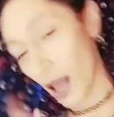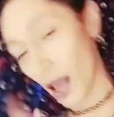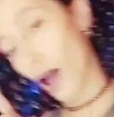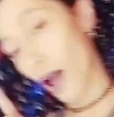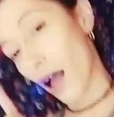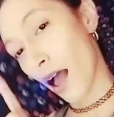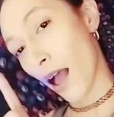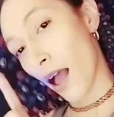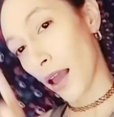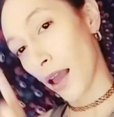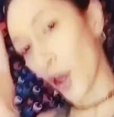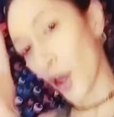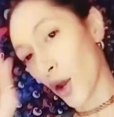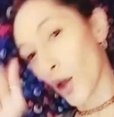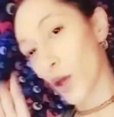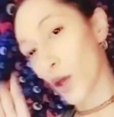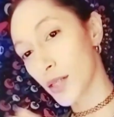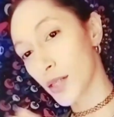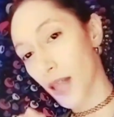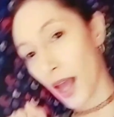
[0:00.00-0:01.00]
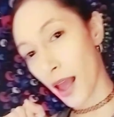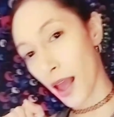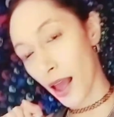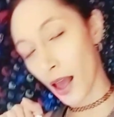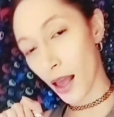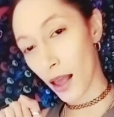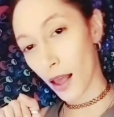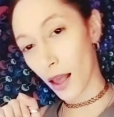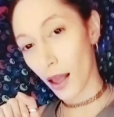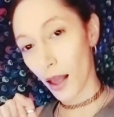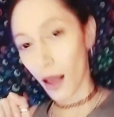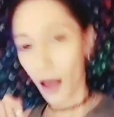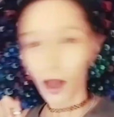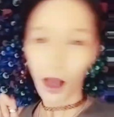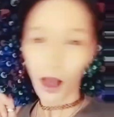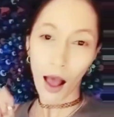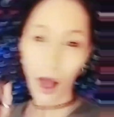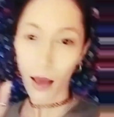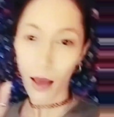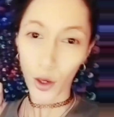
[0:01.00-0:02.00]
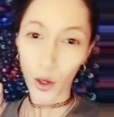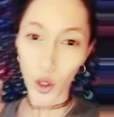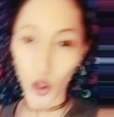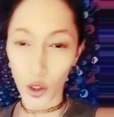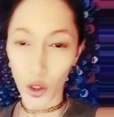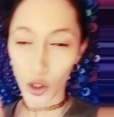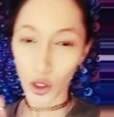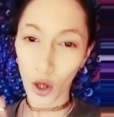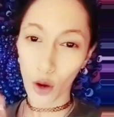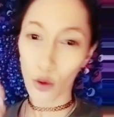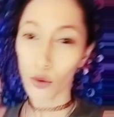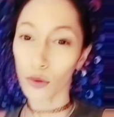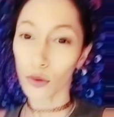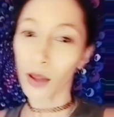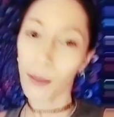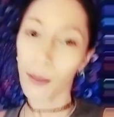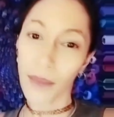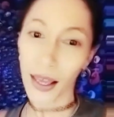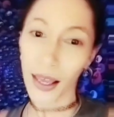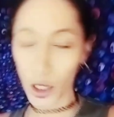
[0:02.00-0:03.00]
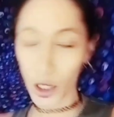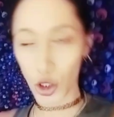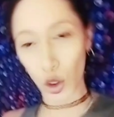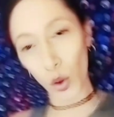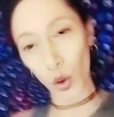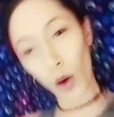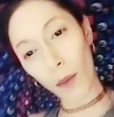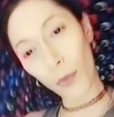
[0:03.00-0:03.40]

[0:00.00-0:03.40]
you know what I'm saying? I you know, let me hit you up with a